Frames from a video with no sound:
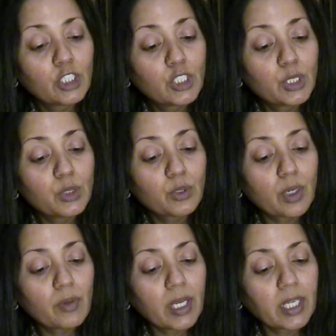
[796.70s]
Judah
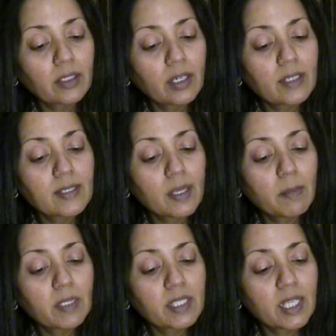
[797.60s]
recognized them
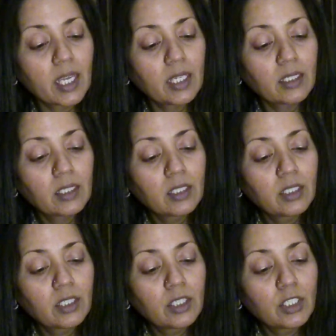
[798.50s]
and said,
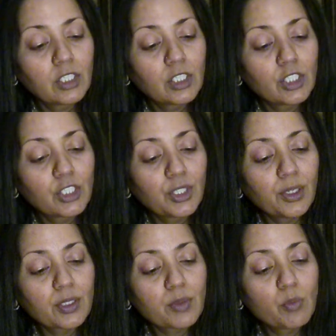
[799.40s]

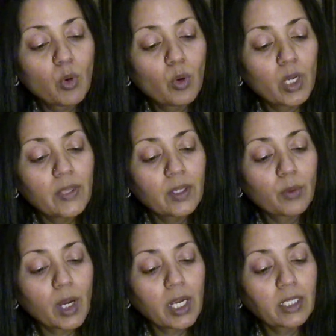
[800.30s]
"She is more in the
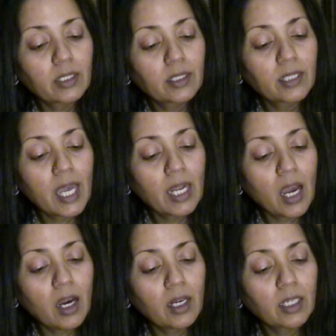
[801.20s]
right than
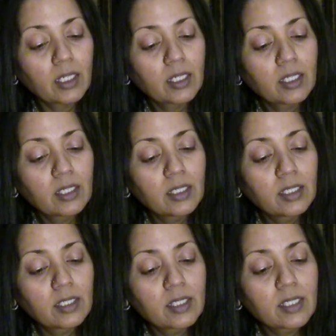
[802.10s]
I,
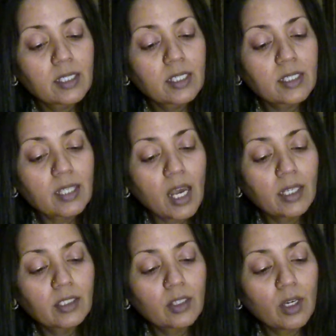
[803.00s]
since I
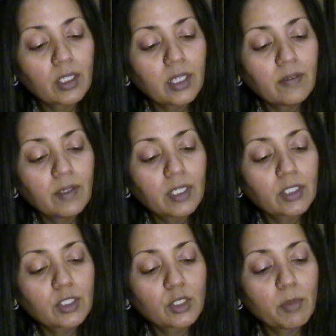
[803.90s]
did not give her
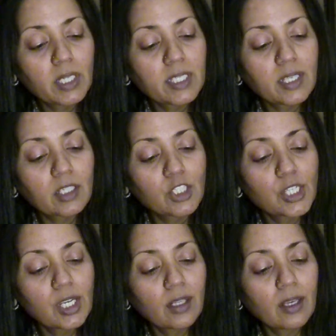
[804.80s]
to my son
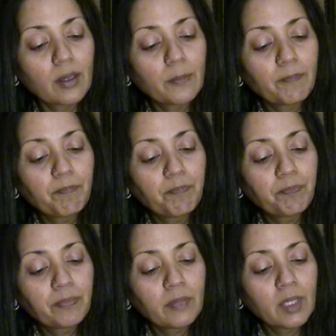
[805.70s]
Shelah."
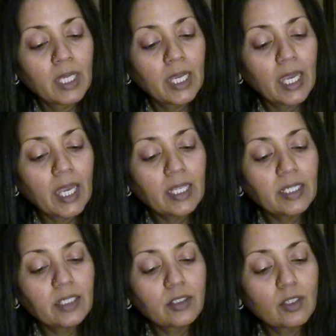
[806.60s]
And
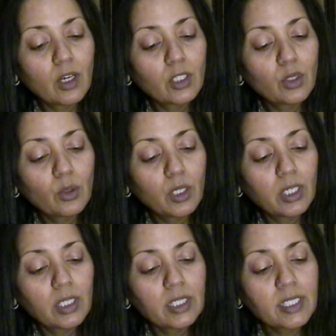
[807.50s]
he did not know
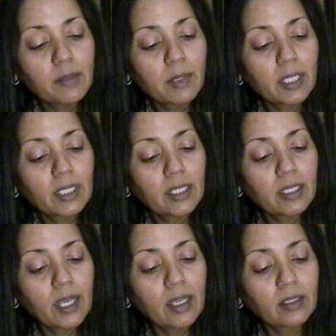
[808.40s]
her intimately
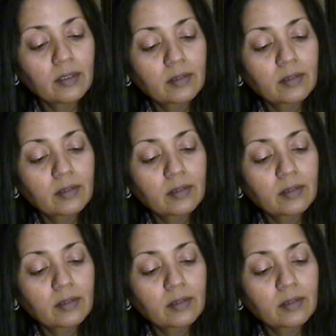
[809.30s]
again.